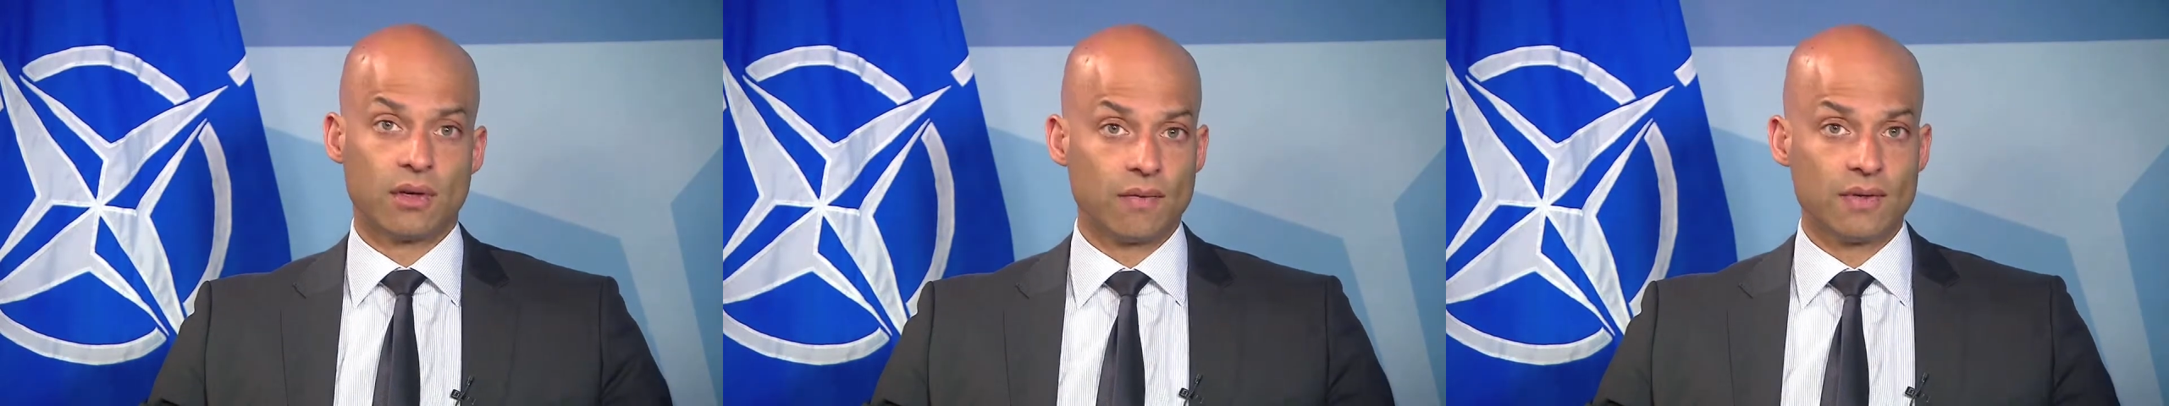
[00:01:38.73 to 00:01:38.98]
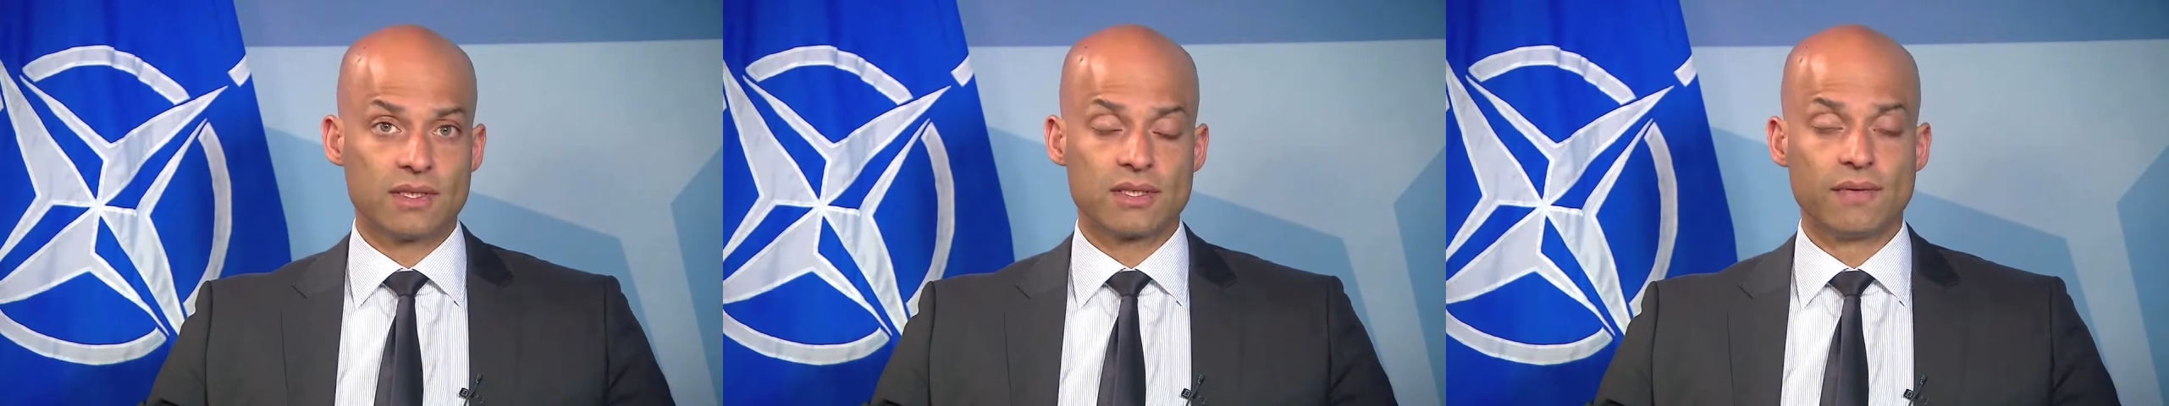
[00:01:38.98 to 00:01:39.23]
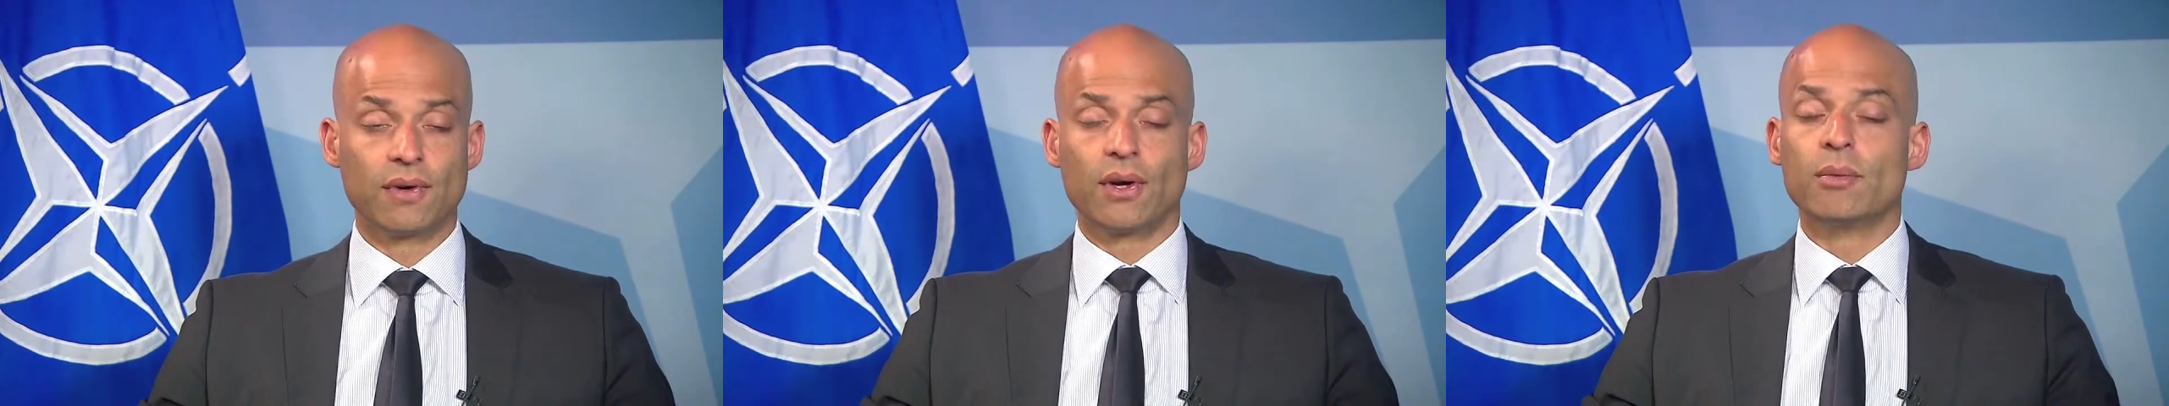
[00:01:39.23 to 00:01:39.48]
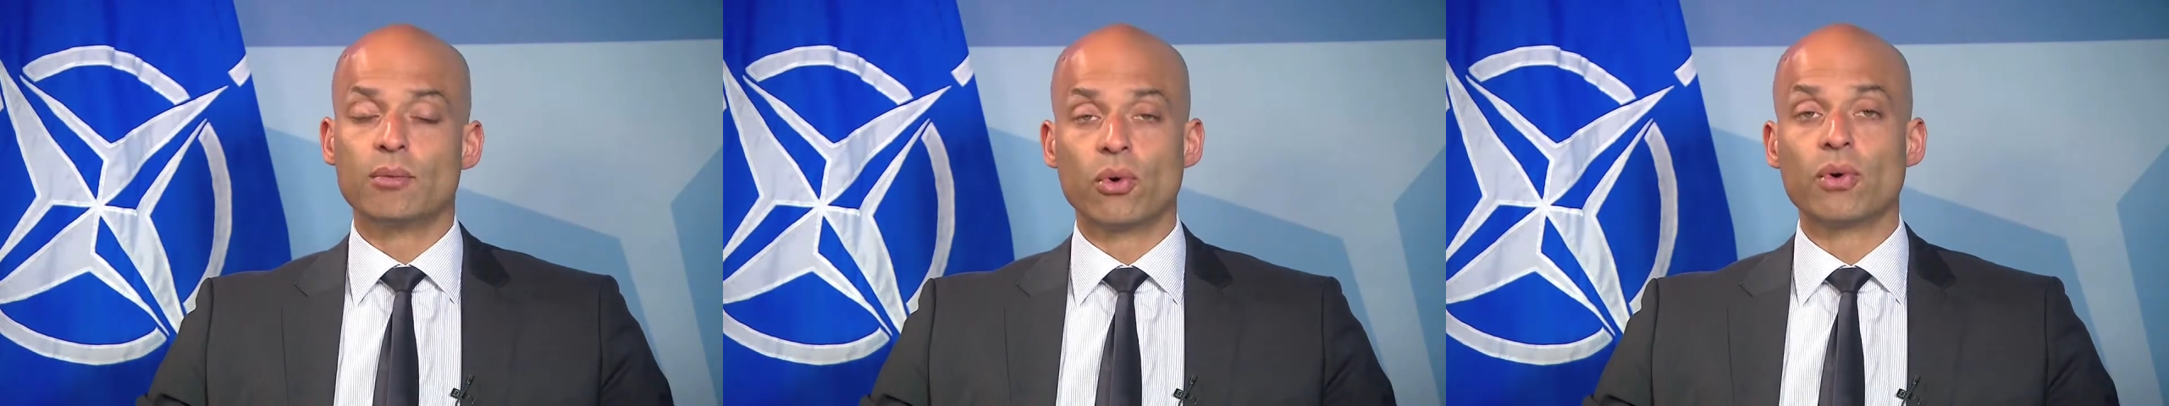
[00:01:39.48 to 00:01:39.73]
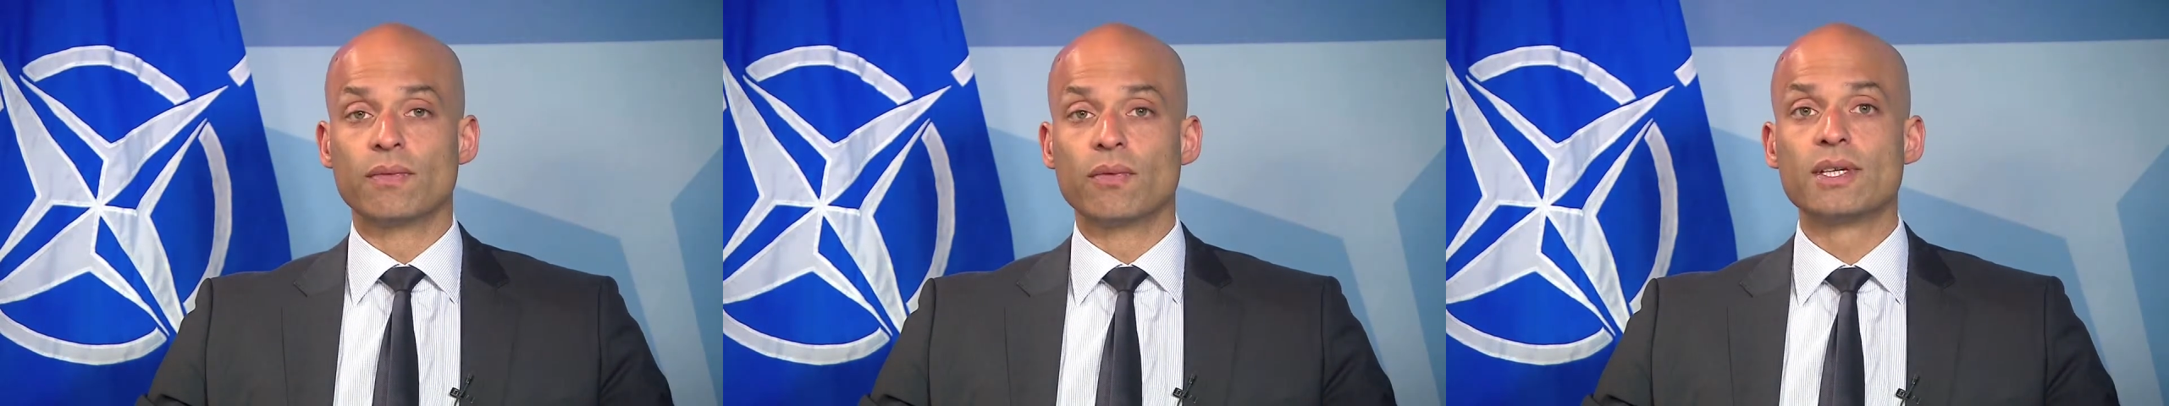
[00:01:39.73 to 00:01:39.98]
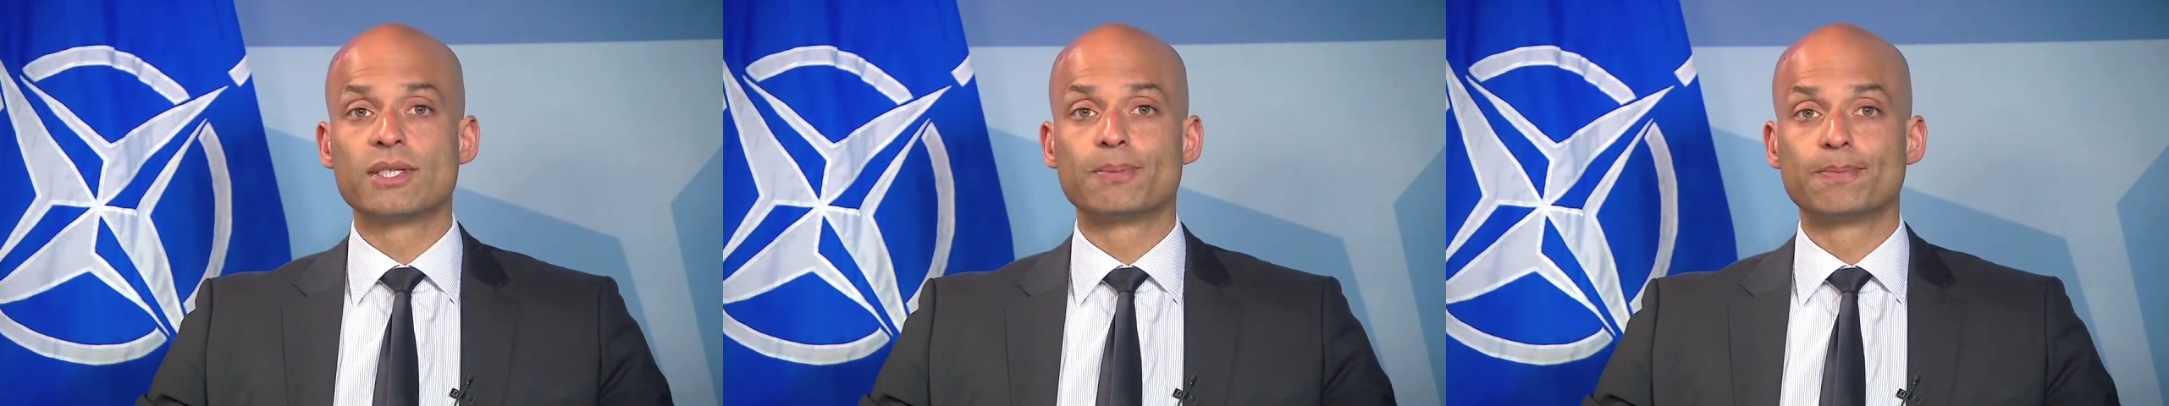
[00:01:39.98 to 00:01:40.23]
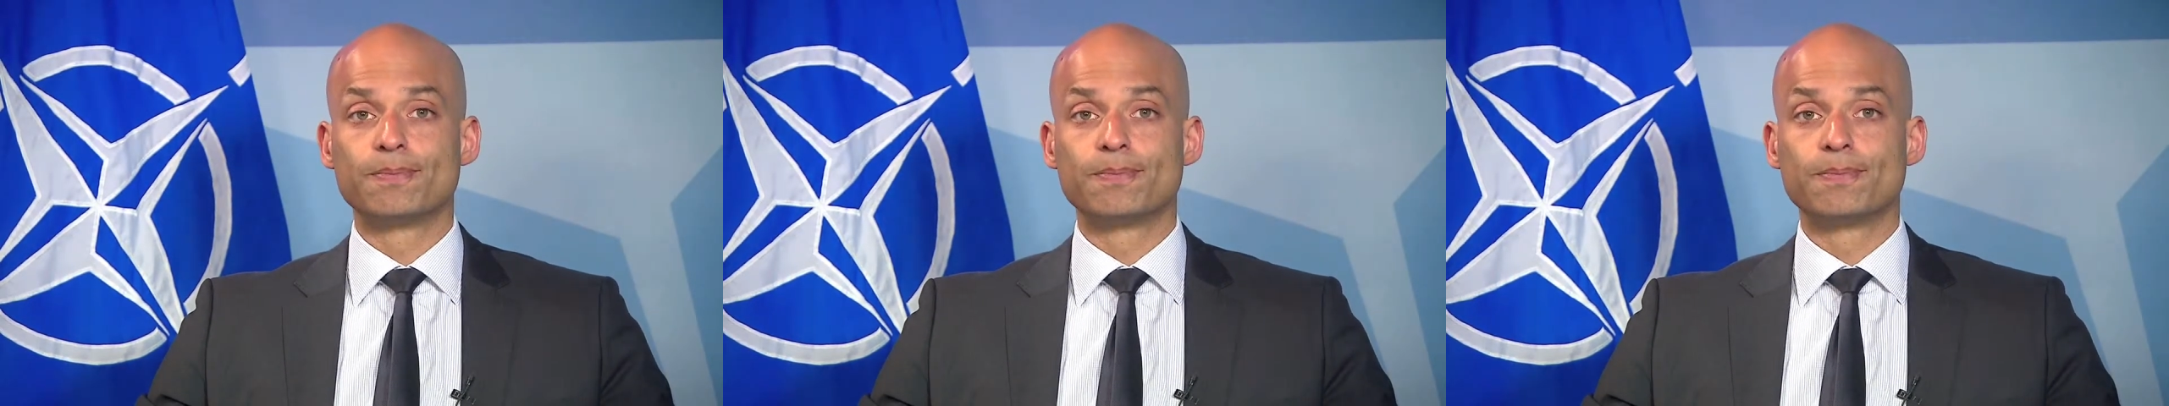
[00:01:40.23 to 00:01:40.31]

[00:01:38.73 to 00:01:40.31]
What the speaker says: obviously very important voice.